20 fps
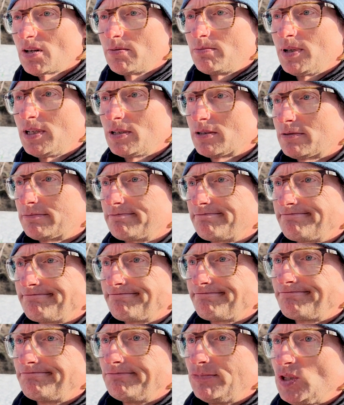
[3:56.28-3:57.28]
But
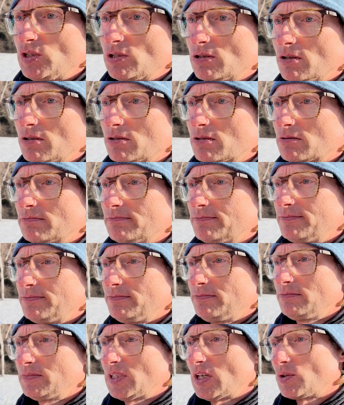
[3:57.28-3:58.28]
we thought
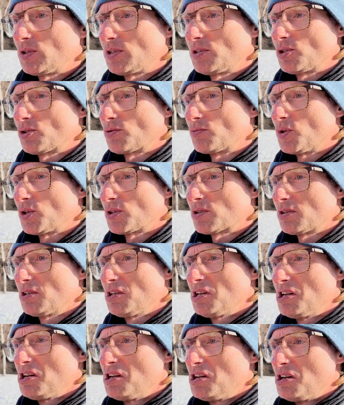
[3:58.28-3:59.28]
our decision was,
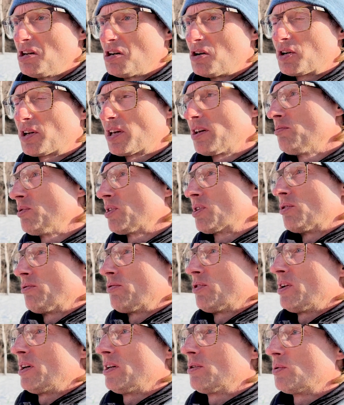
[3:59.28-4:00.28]
okay, we go
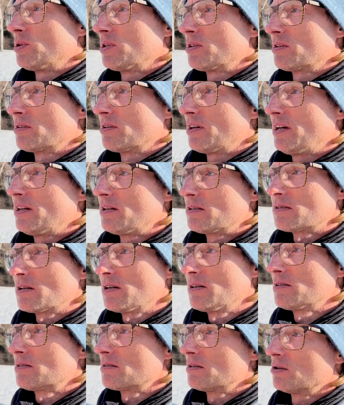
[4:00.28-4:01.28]
for lightweight.
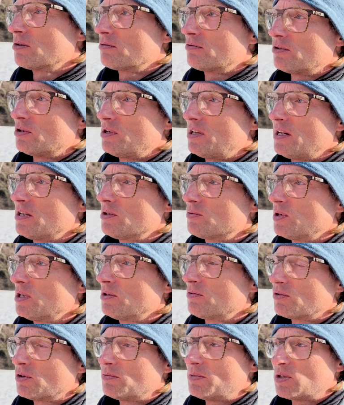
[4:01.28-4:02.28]
AirDesign is known for
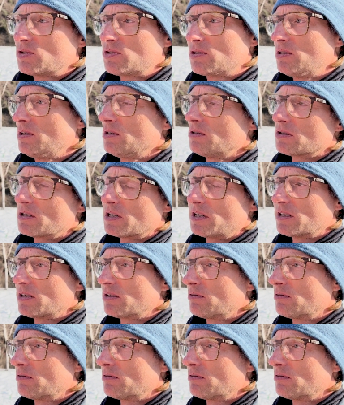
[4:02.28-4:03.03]
lightweight, for mountaineering, hike